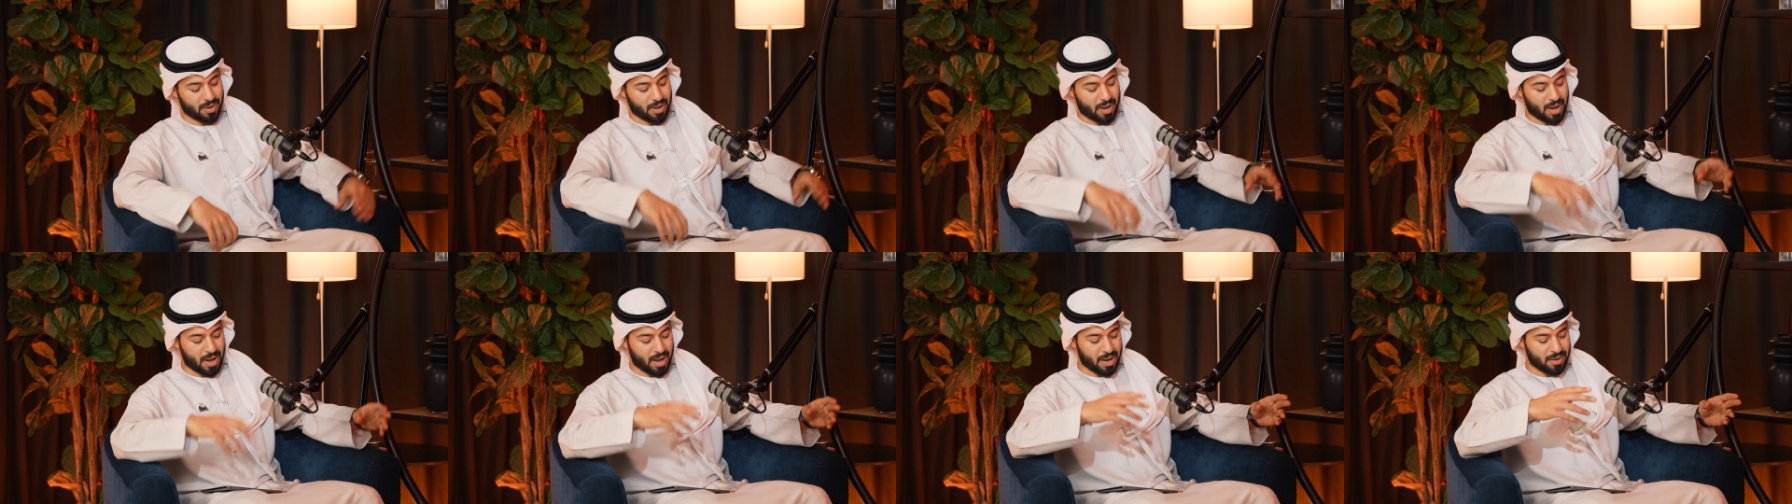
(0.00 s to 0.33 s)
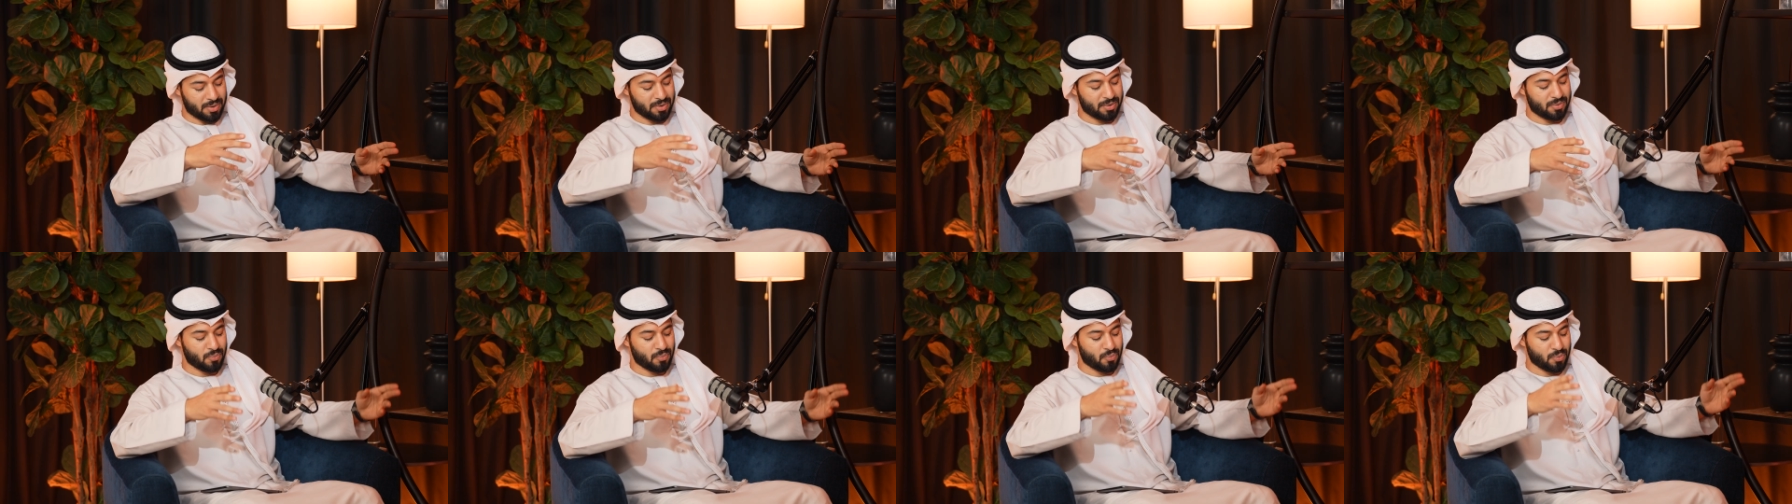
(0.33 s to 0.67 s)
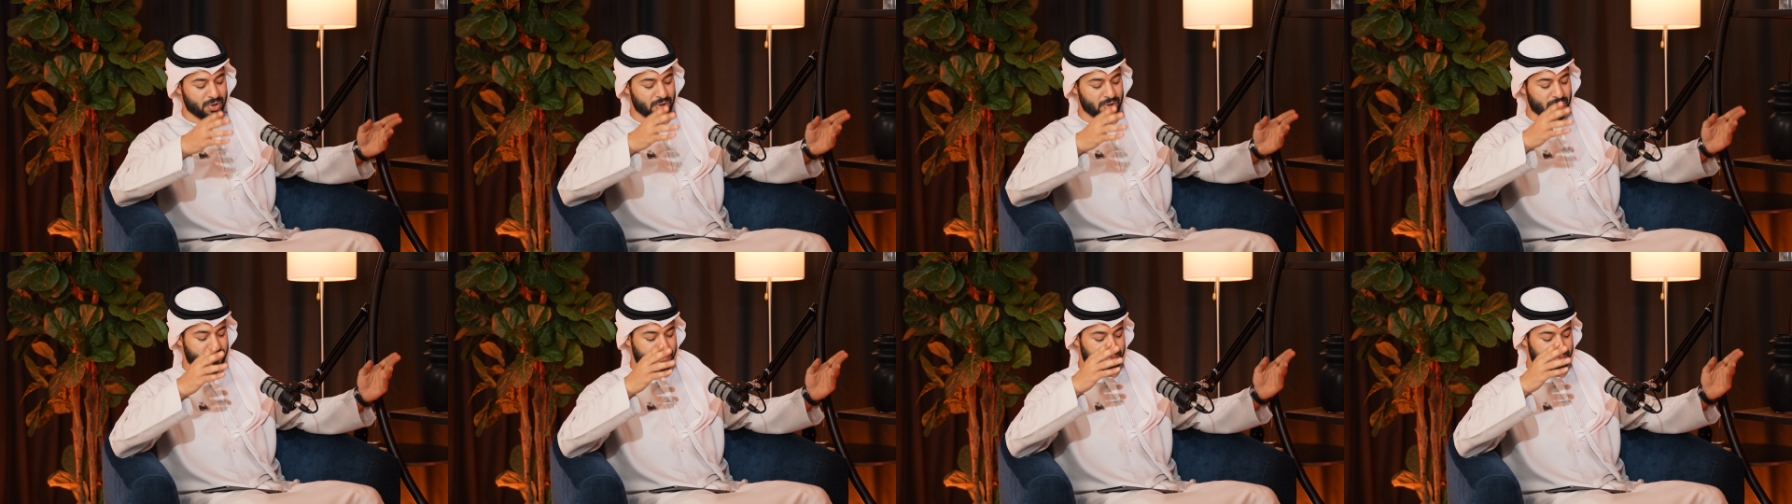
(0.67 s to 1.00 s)
how did,
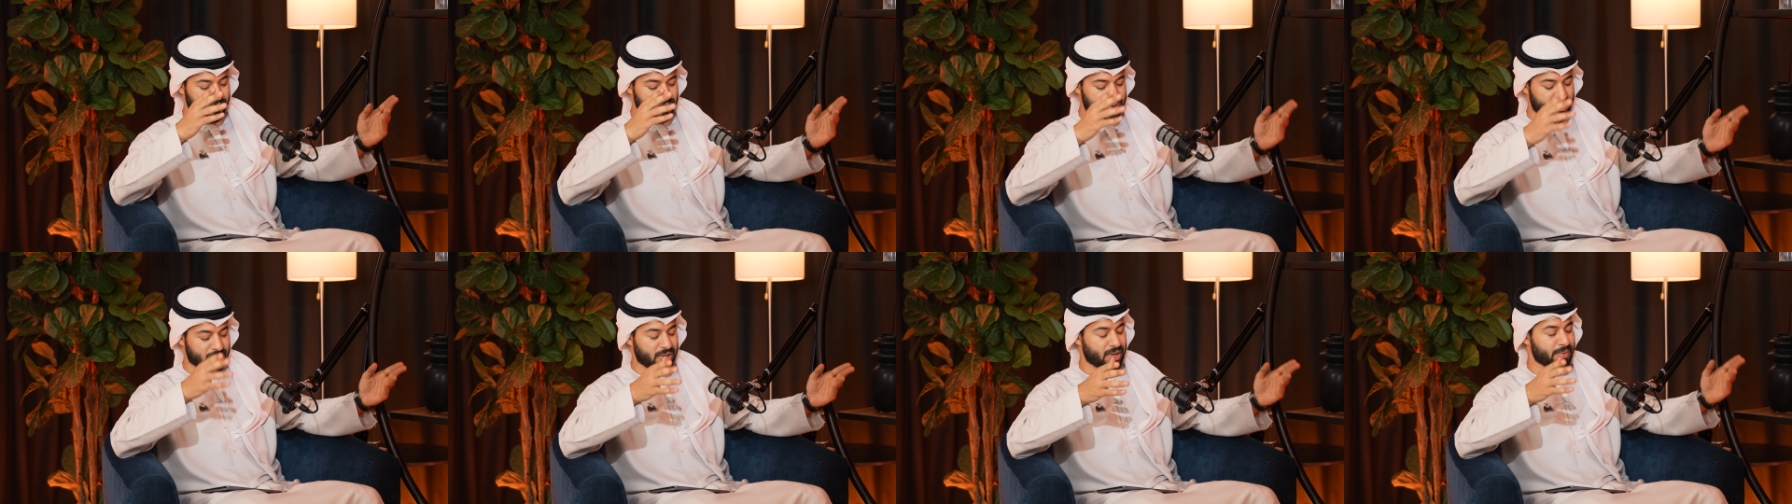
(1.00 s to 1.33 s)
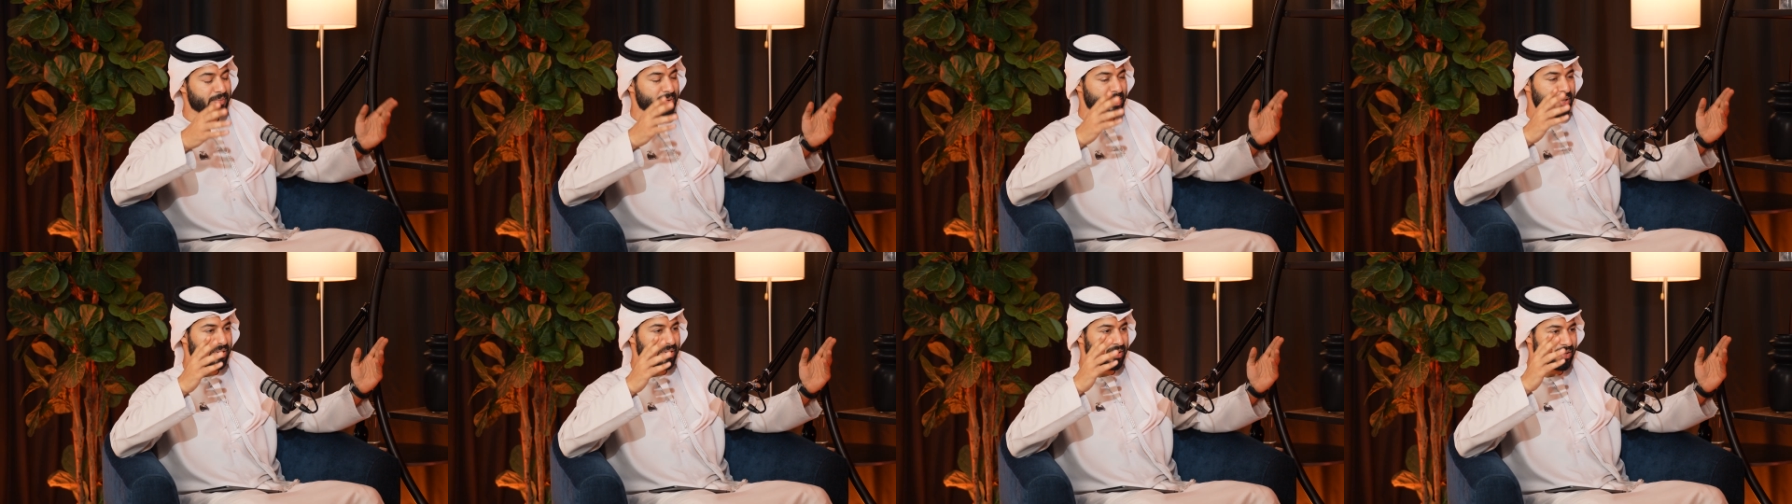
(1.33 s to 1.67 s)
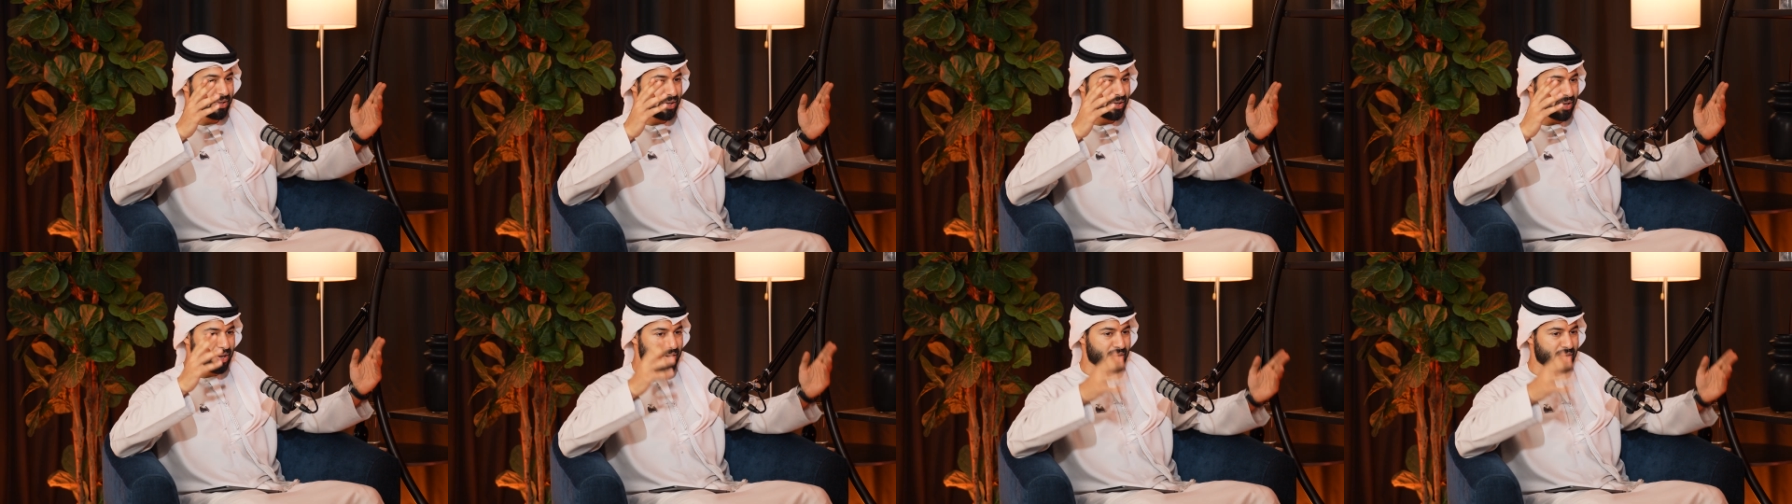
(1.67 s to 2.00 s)
when you first coming
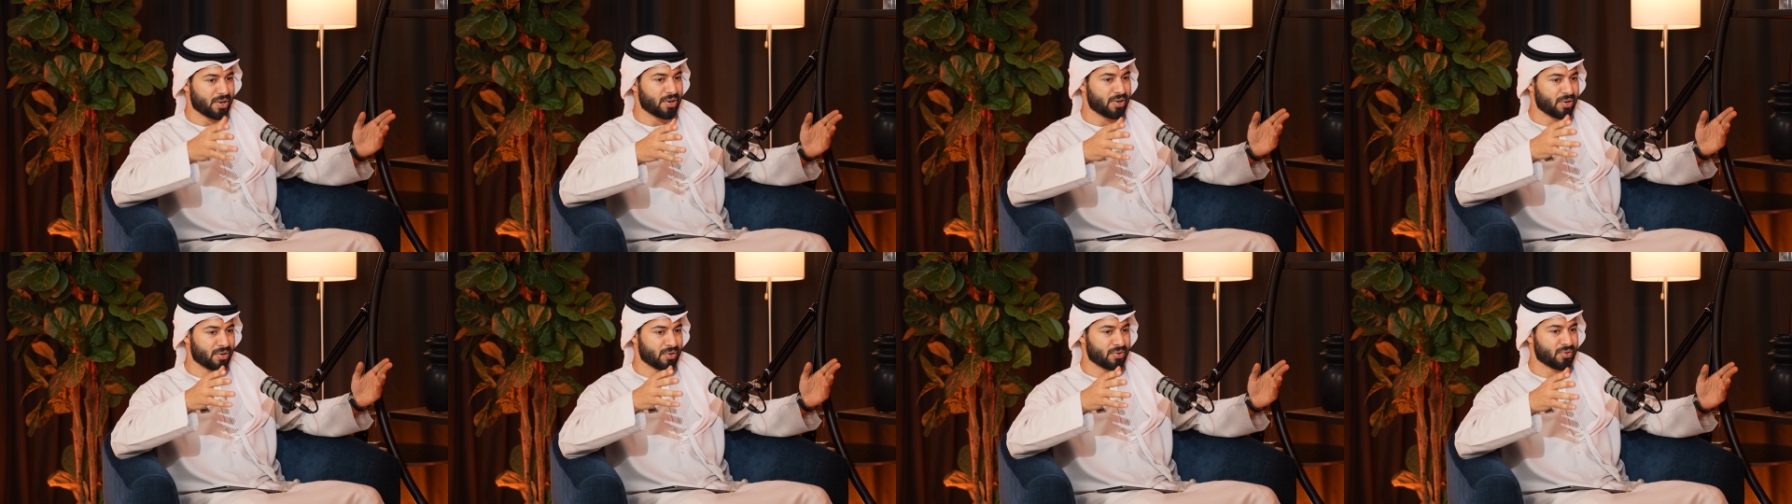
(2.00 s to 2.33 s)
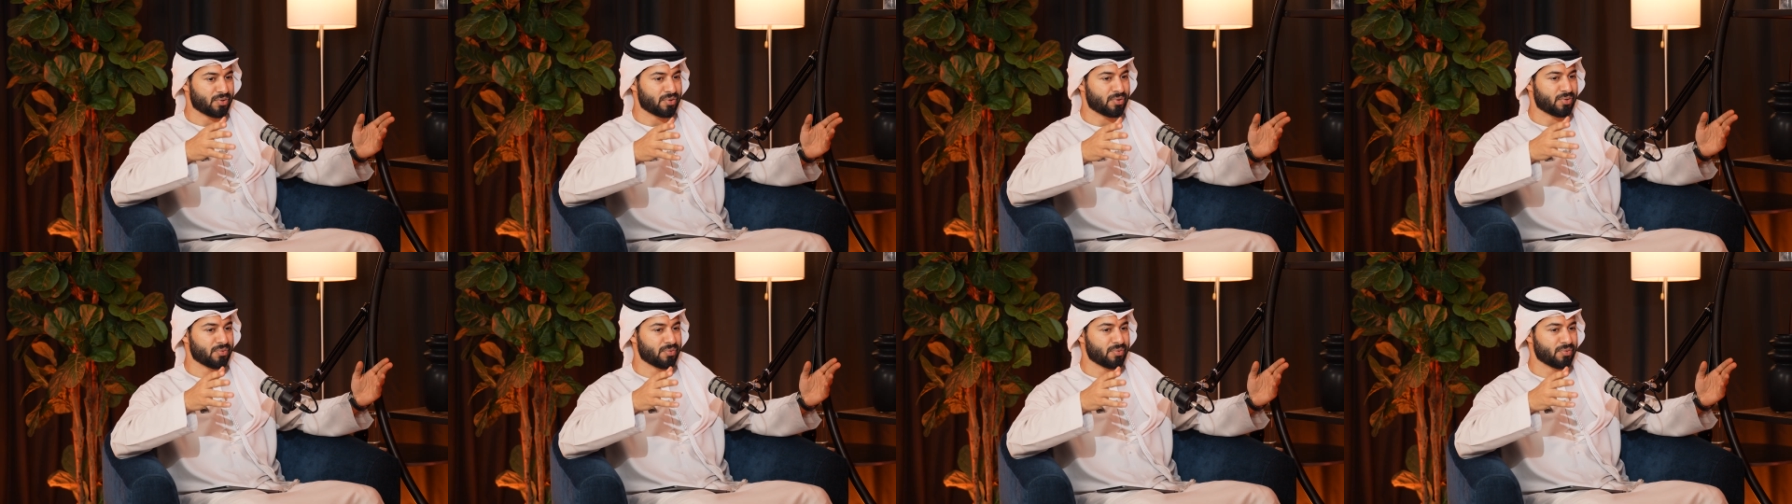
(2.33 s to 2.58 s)
here